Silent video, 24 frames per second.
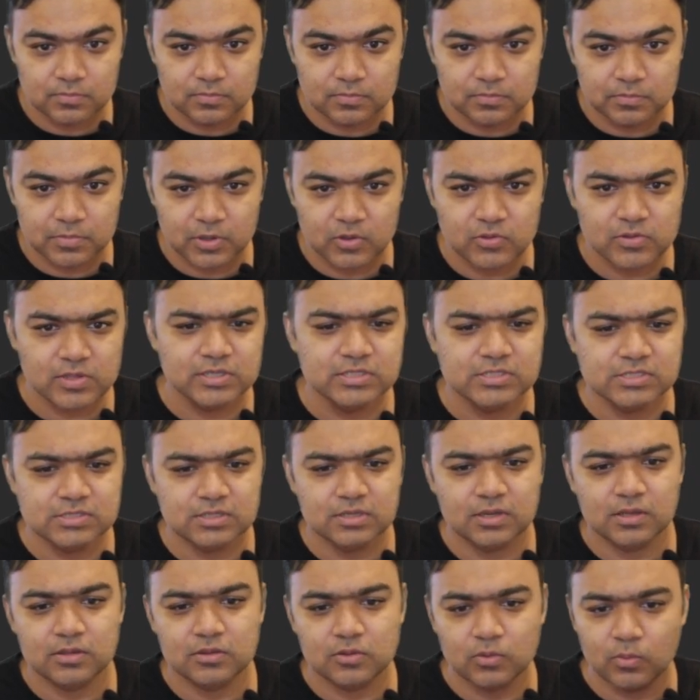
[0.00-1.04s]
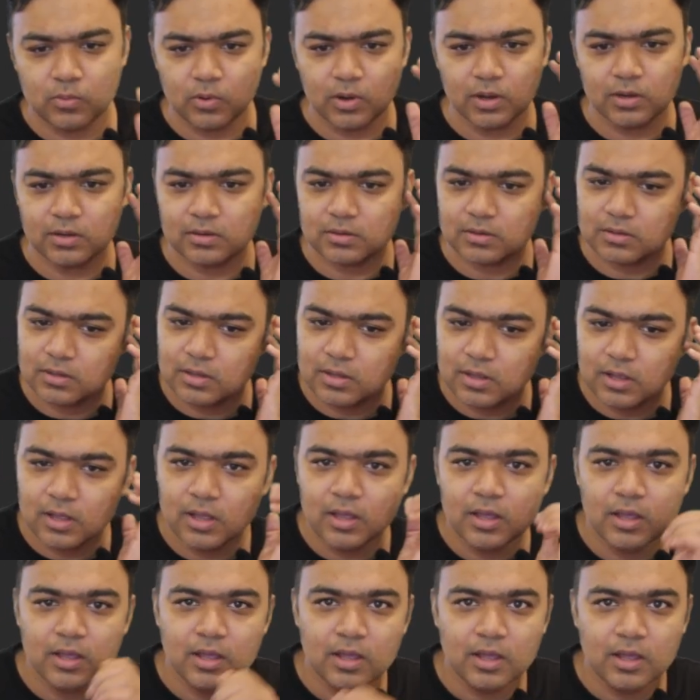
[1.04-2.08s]
Because in so what
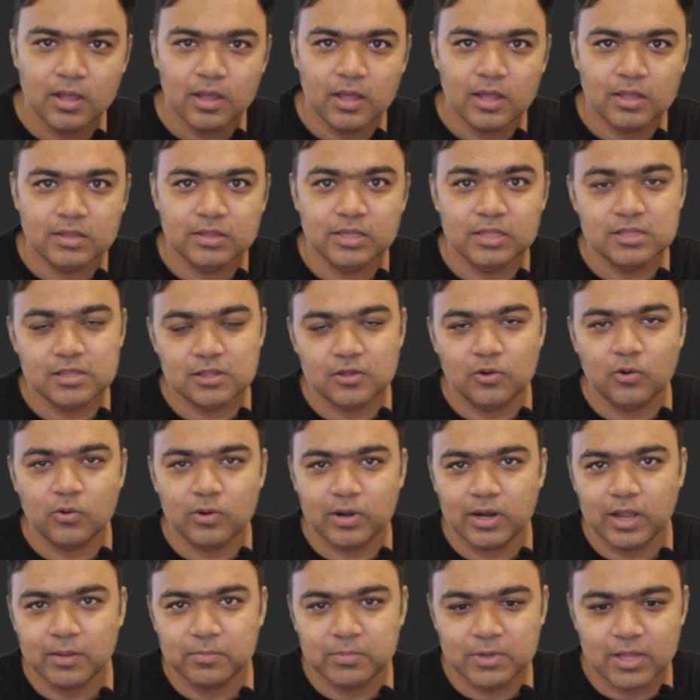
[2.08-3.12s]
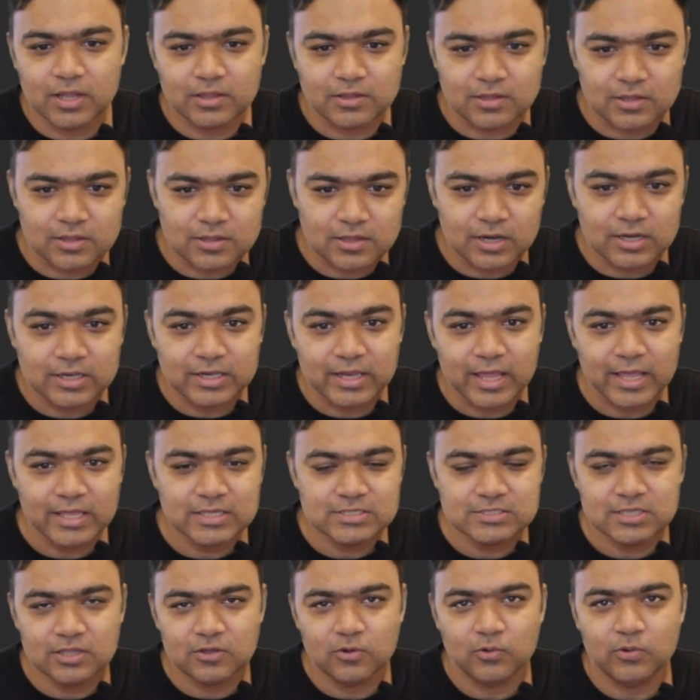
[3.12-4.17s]
this code lab does is it takes
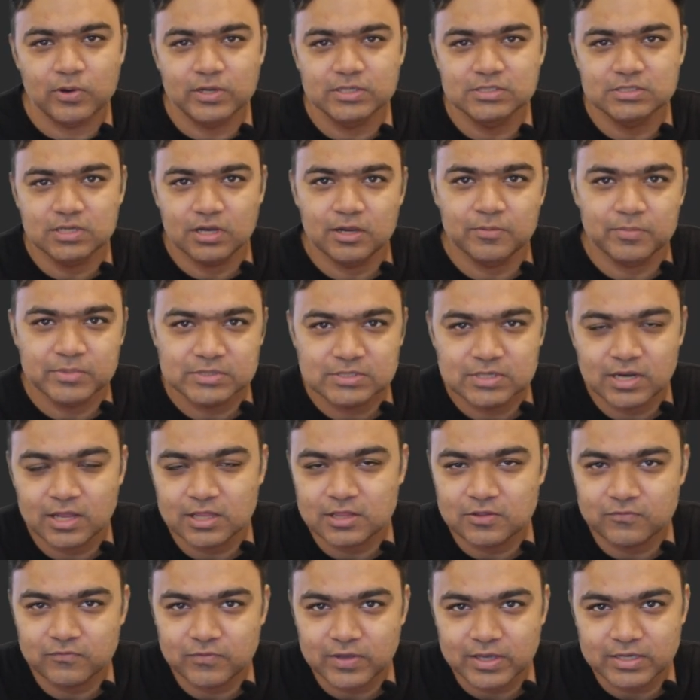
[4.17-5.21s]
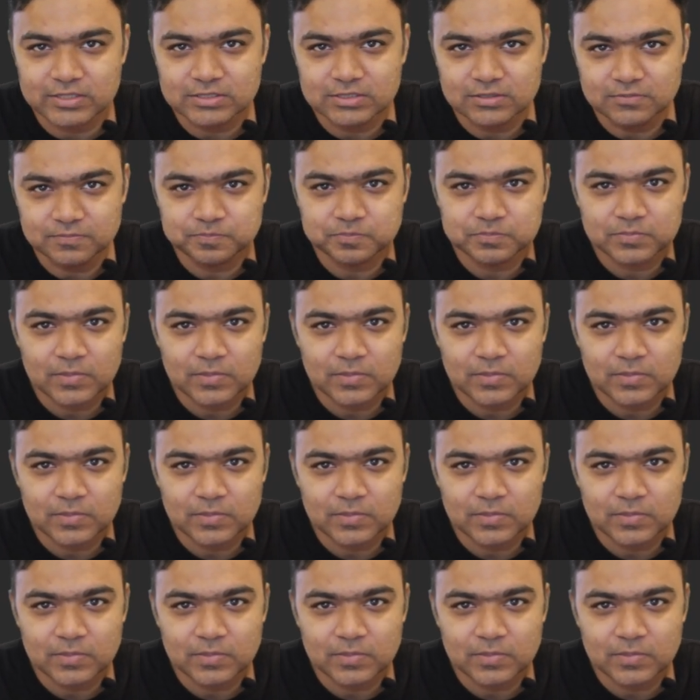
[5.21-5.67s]
the original image classification